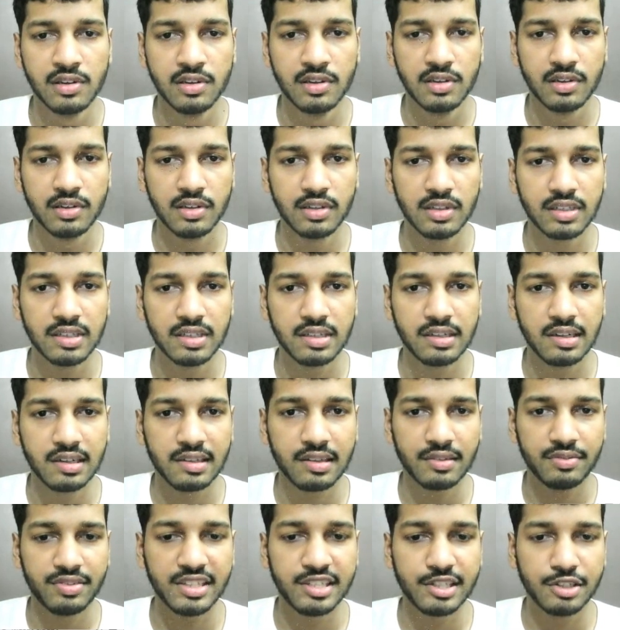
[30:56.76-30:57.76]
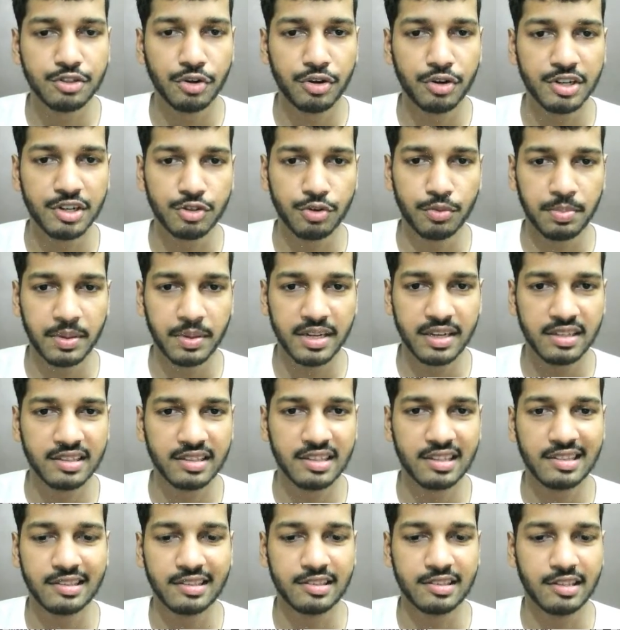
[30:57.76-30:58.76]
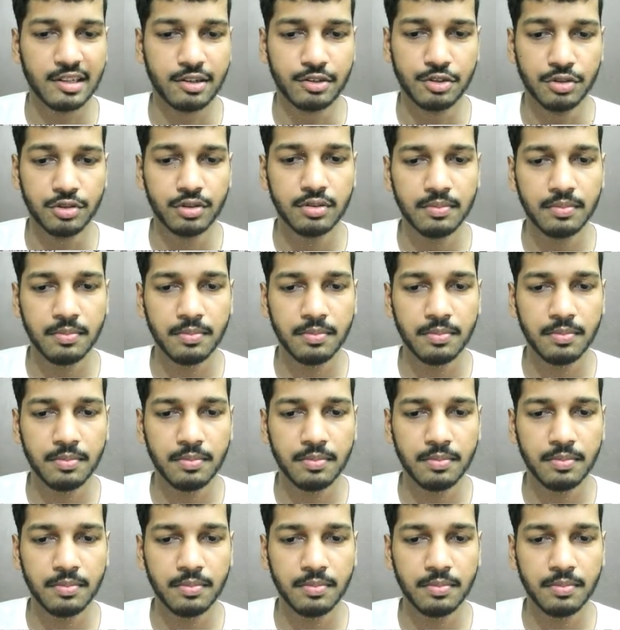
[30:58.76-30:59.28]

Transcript: when door is open. And this is the door.